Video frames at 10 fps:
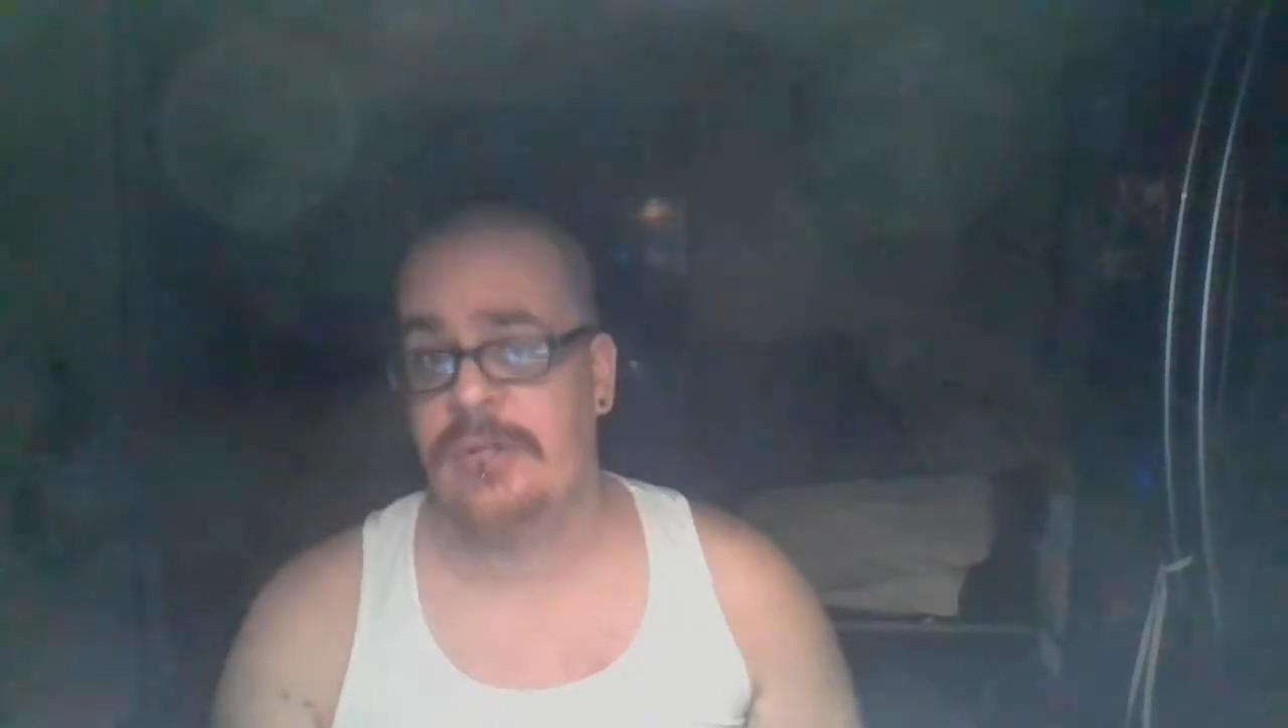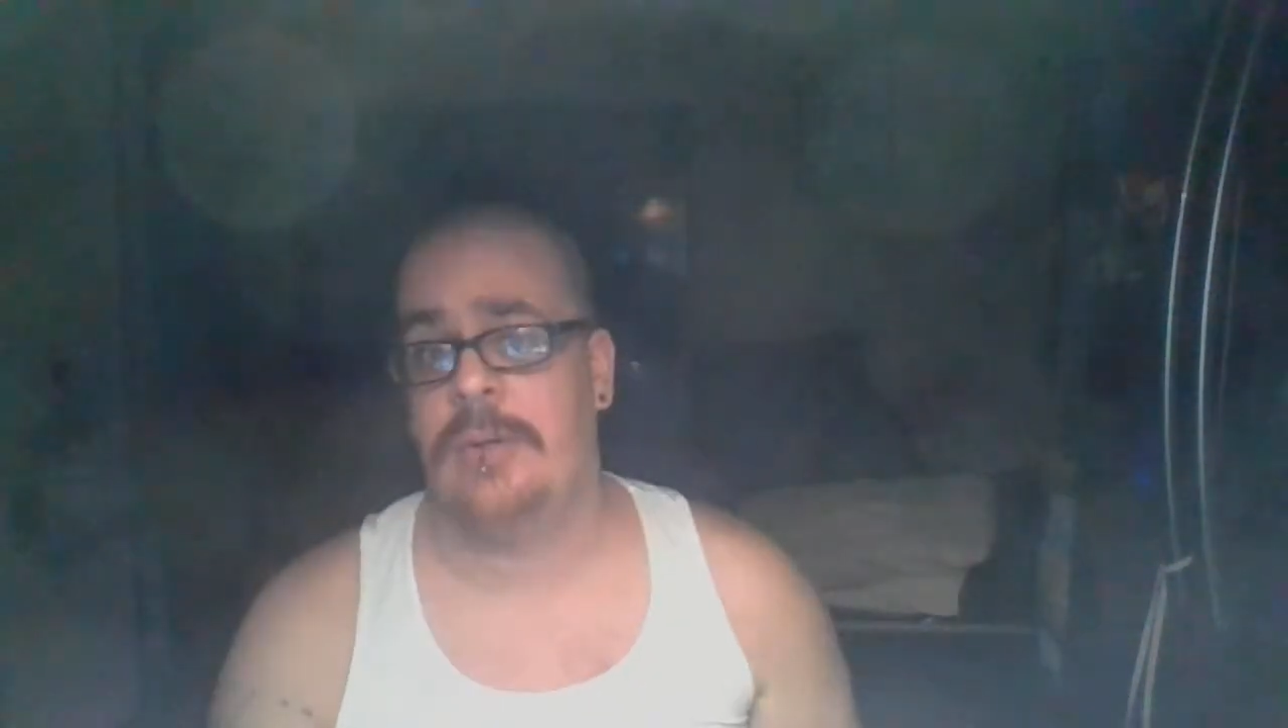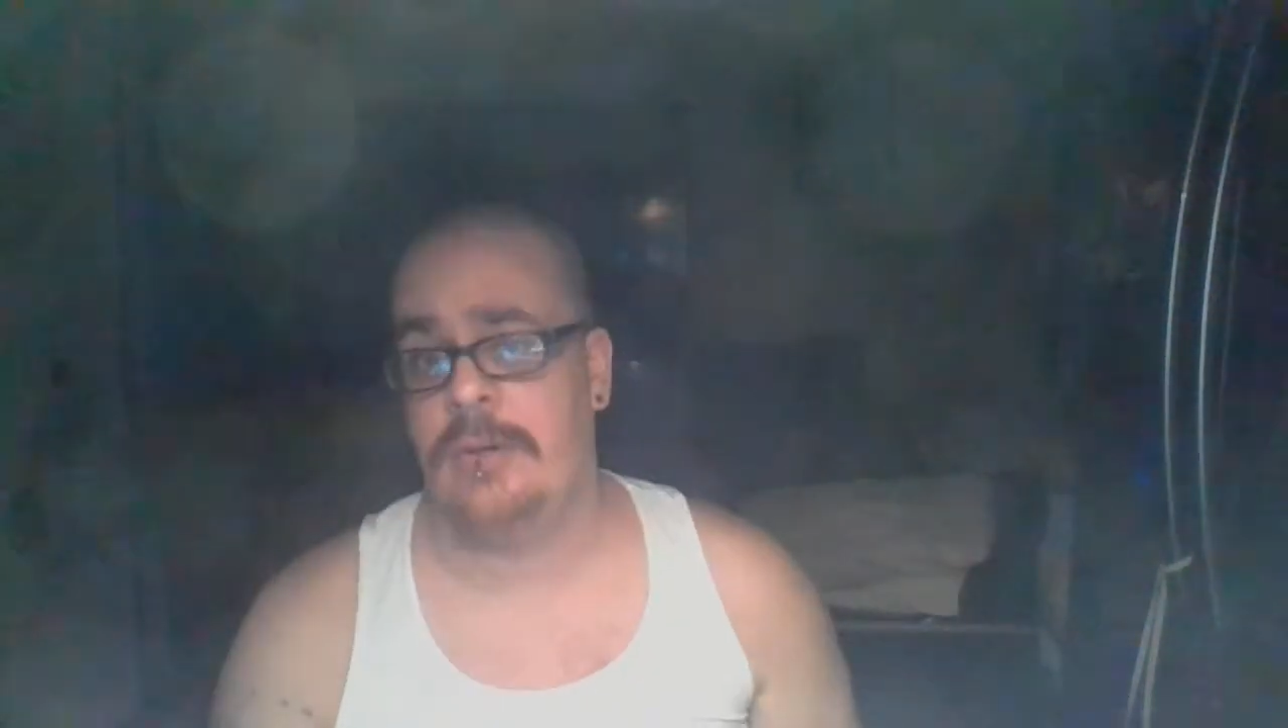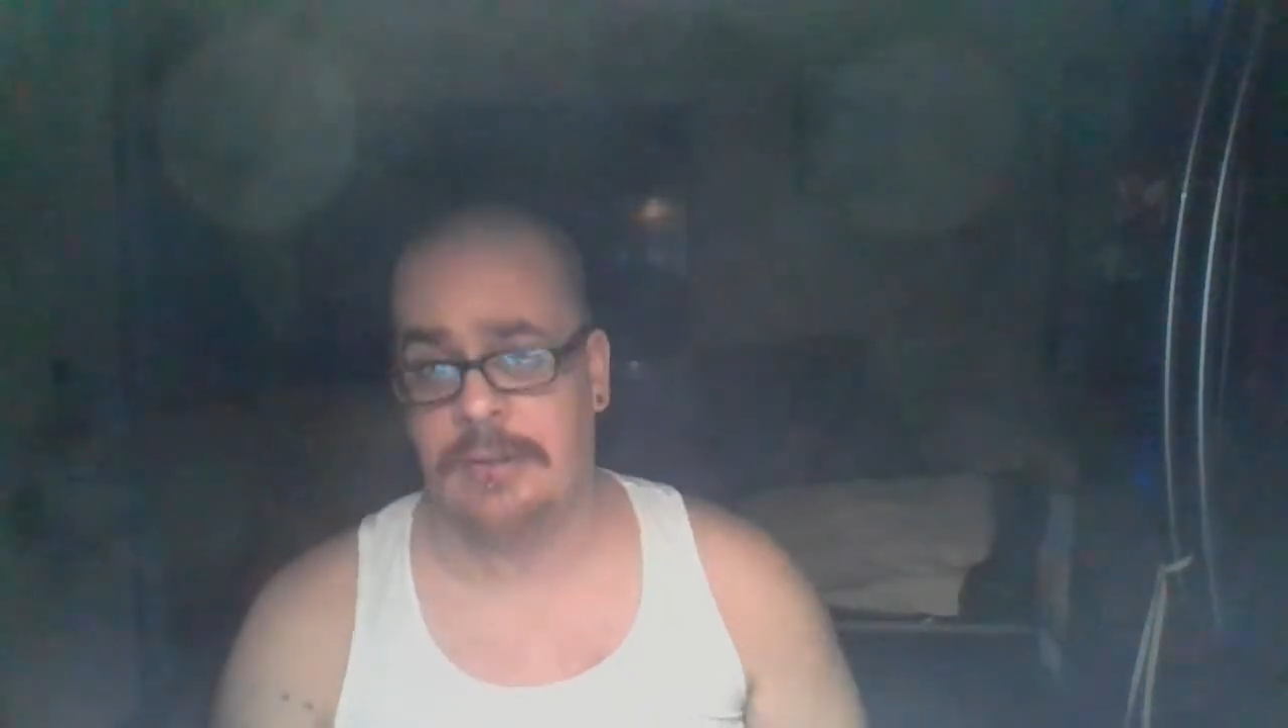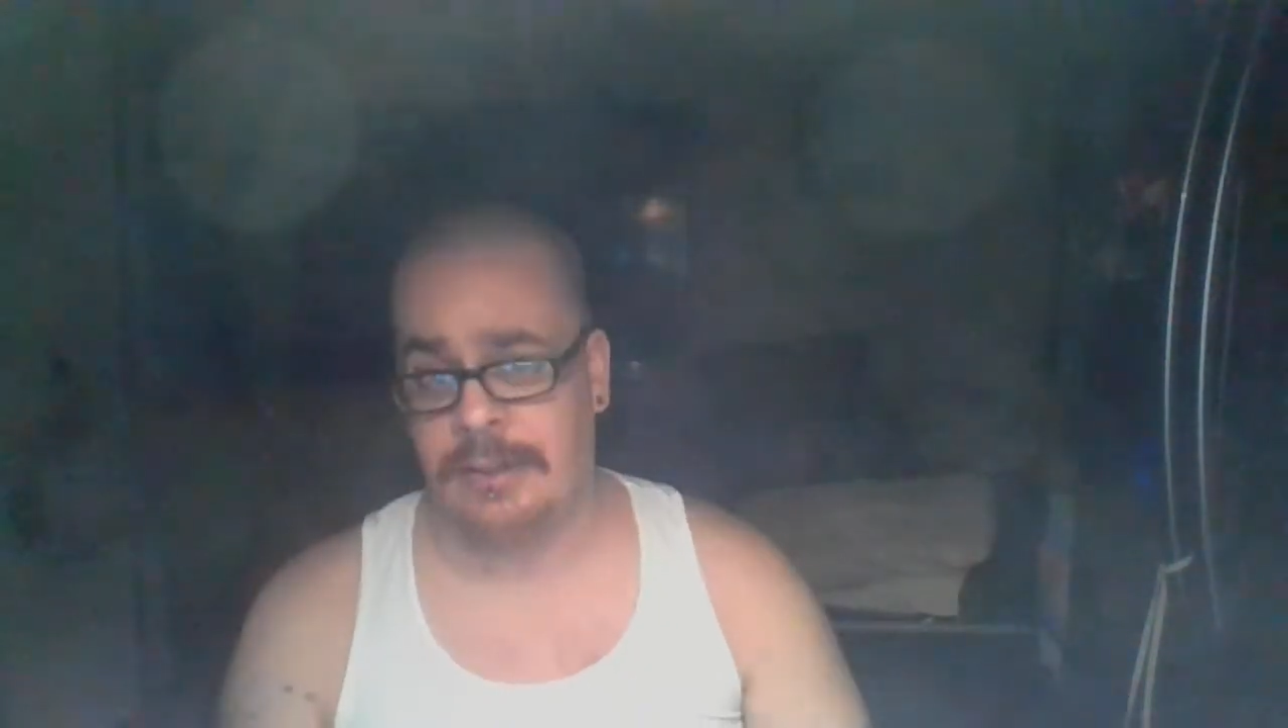
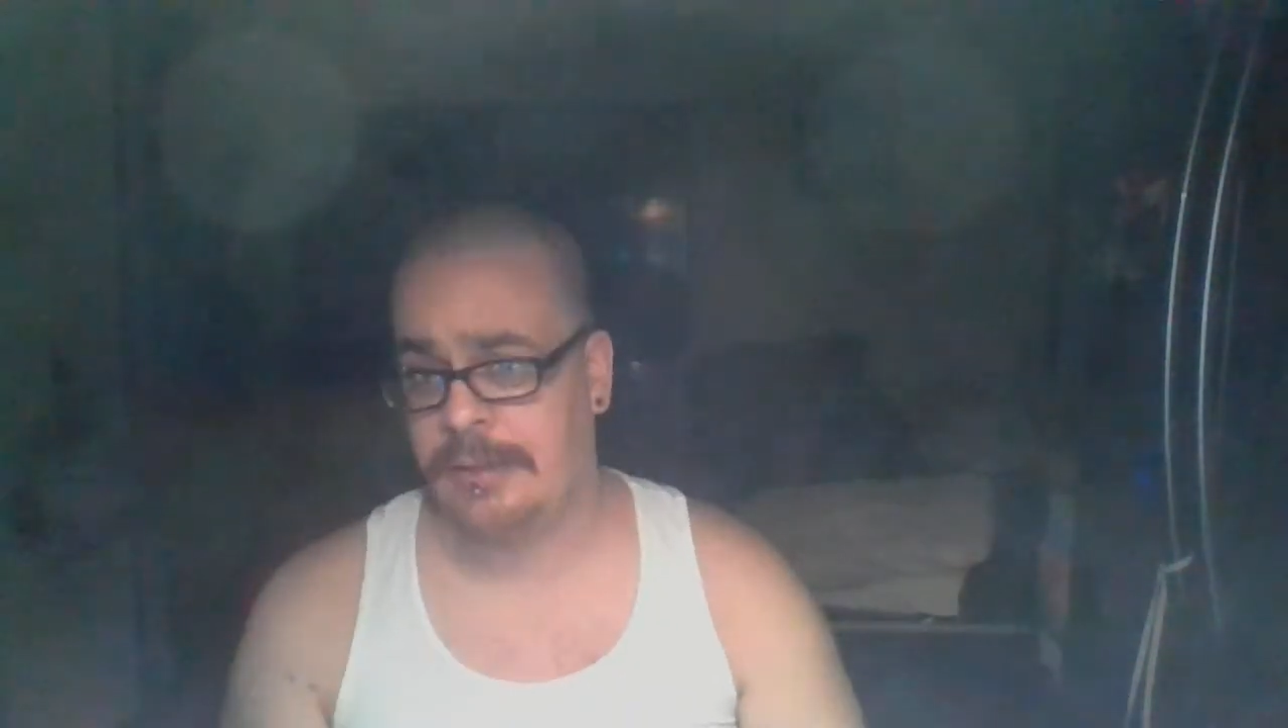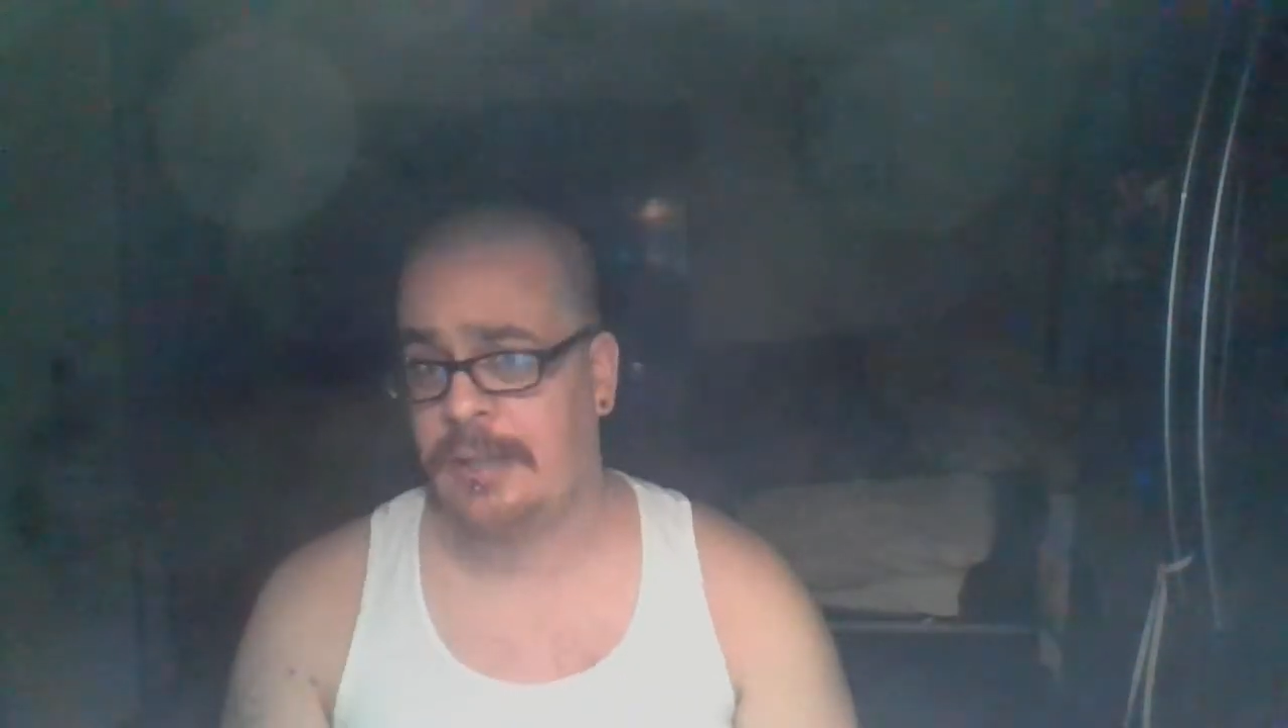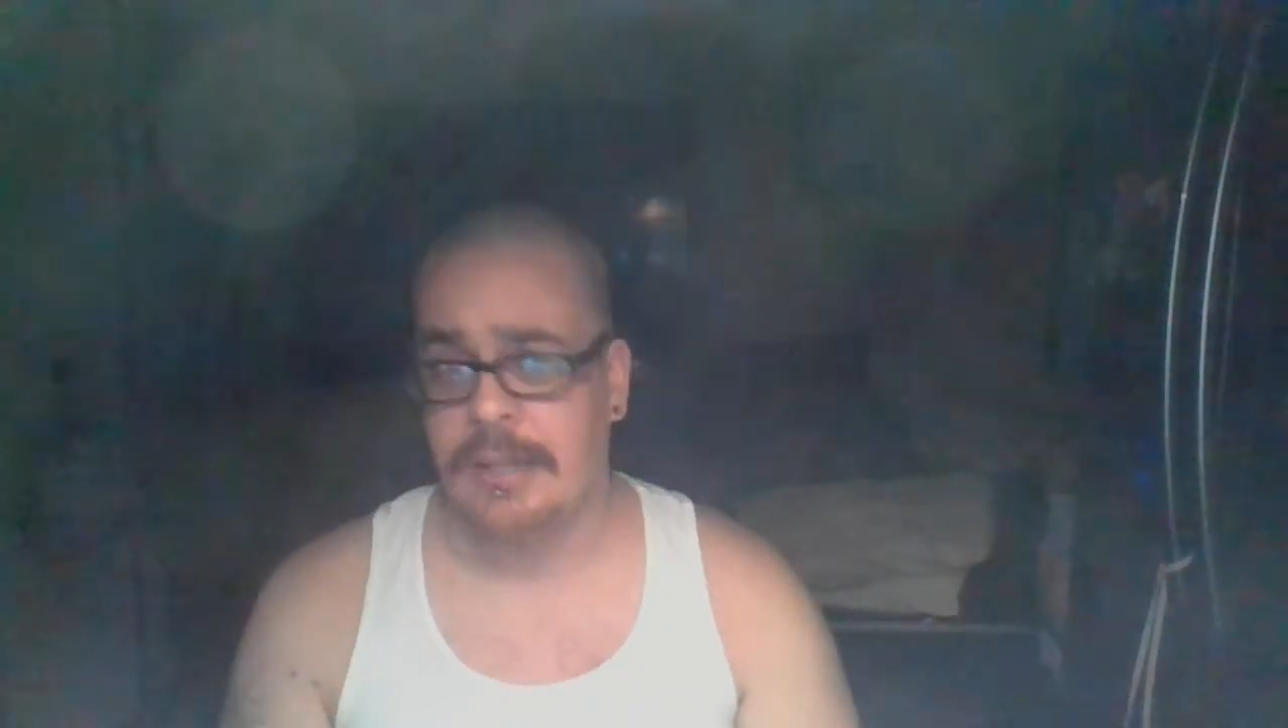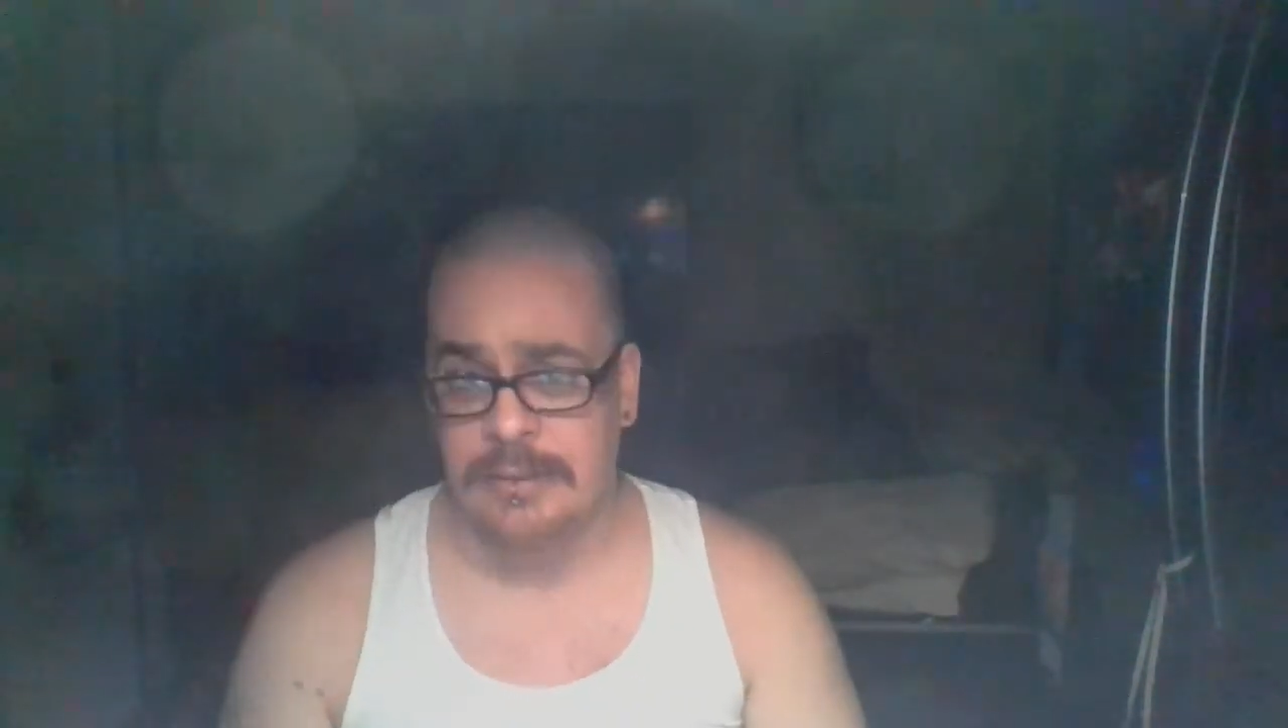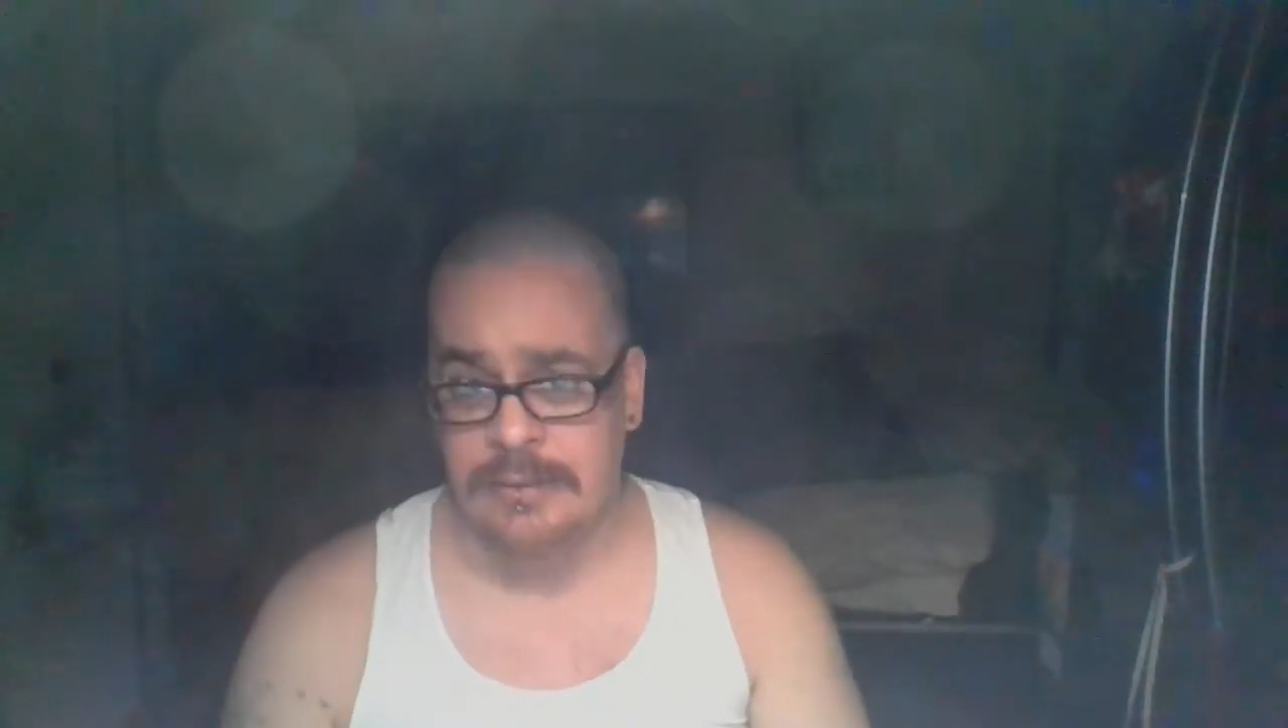coil at
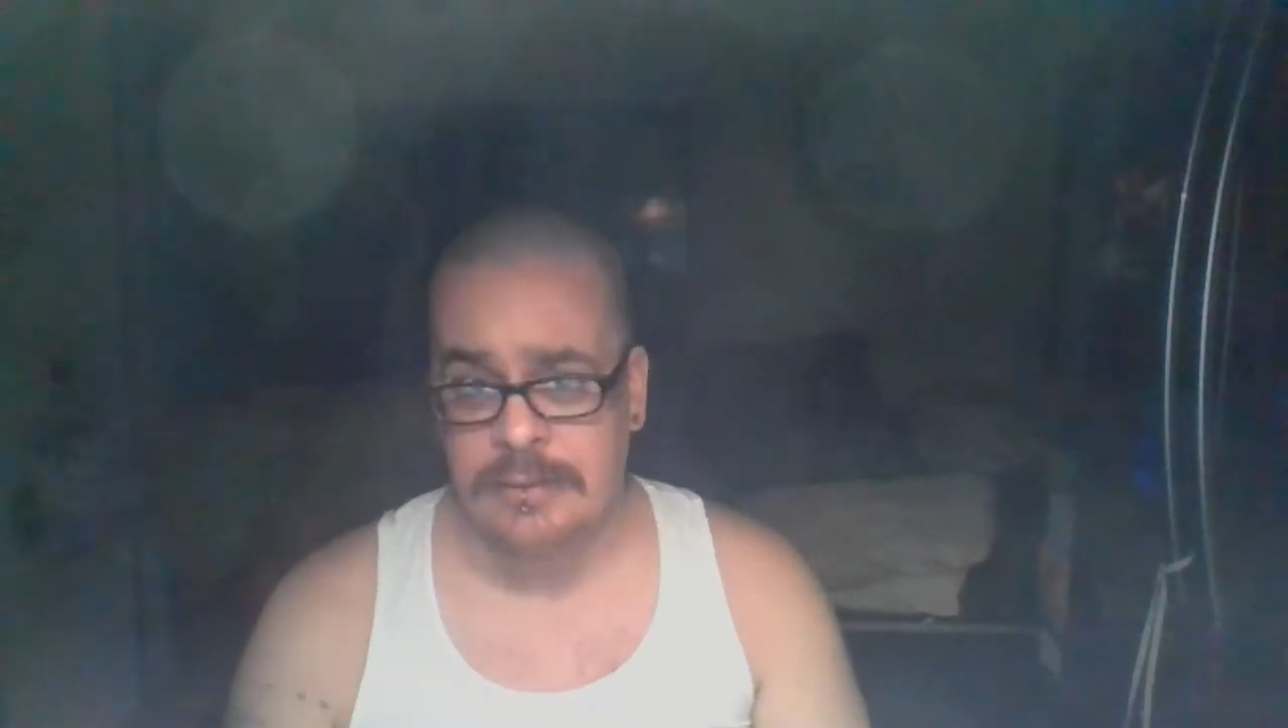that.